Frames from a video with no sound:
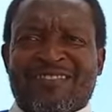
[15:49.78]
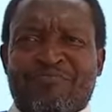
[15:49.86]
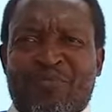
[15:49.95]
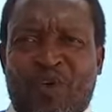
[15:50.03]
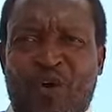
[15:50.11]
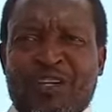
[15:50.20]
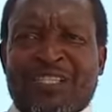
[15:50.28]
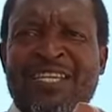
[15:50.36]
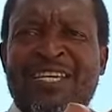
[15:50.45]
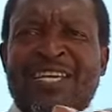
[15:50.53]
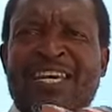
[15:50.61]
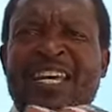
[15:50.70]
because
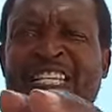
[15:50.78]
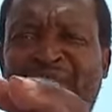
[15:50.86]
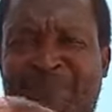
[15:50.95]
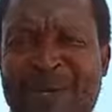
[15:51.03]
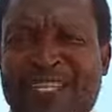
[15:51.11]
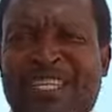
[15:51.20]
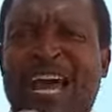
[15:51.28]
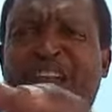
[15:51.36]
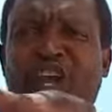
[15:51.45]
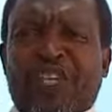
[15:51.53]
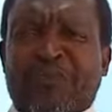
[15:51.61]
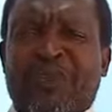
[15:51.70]
he spent a
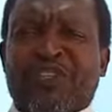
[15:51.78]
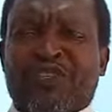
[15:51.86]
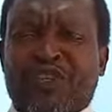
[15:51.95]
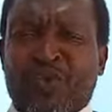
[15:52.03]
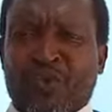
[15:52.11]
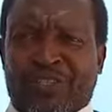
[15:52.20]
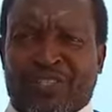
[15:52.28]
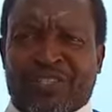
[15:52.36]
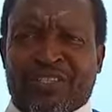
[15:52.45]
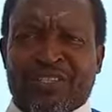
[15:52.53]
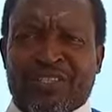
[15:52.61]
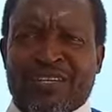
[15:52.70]
lot of his
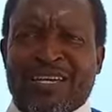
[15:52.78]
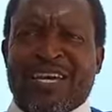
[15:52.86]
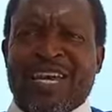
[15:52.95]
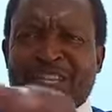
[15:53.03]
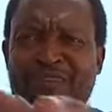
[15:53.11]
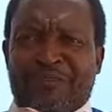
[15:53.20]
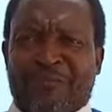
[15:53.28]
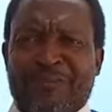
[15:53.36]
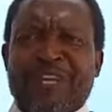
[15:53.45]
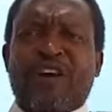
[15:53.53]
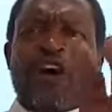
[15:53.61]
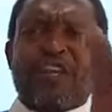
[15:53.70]
youth in the
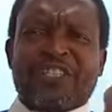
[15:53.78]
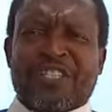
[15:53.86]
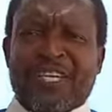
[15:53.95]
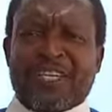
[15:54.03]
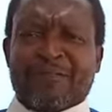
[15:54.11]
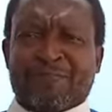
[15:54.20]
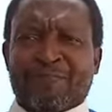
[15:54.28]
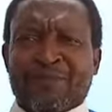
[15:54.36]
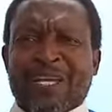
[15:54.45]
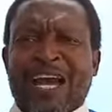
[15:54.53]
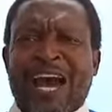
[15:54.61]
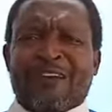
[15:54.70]
field hunting
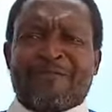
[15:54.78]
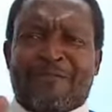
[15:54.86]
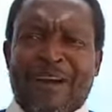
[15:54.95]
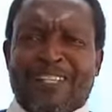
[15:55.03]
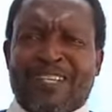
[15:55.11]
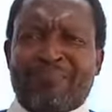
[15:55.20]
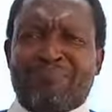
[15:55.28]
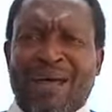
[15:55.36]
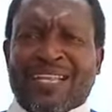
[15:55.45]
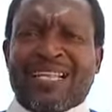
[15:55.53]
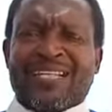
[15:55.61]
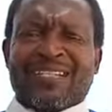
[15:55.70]
and fighting
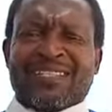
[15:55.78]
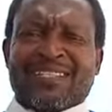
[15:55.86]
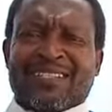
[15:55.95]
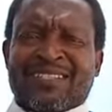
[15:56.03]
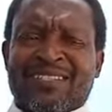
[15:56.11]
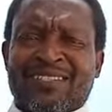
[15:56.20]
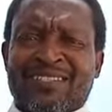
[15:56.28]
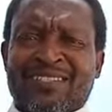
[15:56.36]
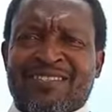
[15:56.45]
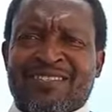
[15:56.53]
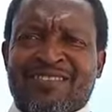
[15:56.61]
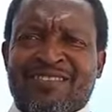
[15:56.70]
battles.
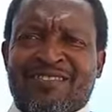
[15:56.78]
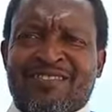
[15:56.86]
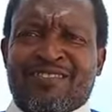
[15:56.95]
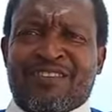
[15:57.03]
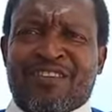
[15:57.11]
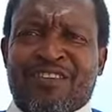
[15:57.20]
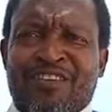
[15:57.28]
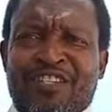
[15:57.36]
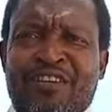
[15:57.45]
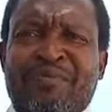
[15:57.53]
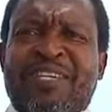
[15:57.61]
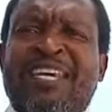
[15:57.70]

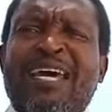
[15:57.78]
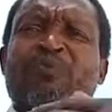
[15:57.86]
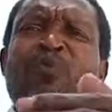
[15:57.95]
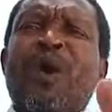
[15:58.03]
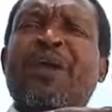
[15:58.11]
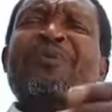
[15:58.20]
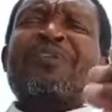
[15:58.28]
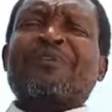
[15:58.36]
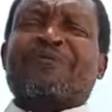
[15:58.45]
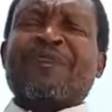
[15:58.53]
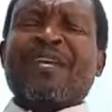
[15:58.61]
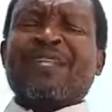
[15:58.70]
So he became one with the
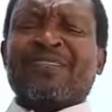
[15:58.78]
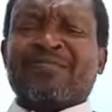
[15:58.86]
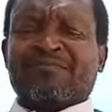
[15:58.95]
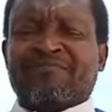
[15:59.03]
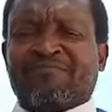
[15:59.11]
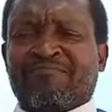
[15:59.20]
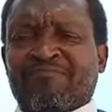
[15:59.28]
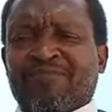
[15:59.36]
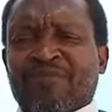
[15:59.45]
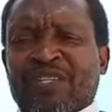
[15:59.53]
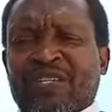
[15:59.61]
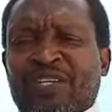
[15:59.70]
field.
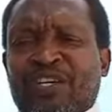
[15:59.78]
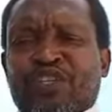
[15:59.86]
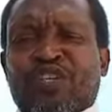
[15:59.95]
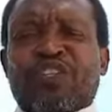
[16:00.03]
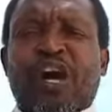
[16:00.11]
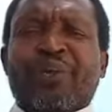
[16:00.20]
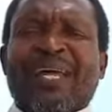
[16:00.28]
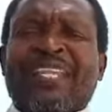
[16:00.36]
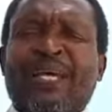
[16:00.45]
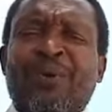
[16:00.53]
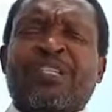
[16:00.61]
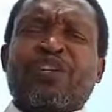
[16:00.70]
So now that
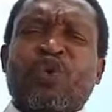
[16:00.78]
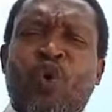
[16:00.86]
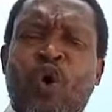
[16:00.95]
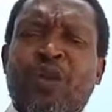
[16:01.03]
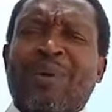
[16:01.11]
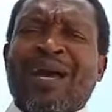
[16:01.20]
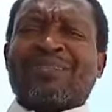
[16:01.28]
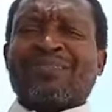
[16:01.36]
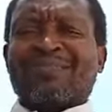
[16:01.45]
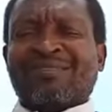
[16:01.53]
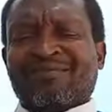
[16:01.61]
he was an old man,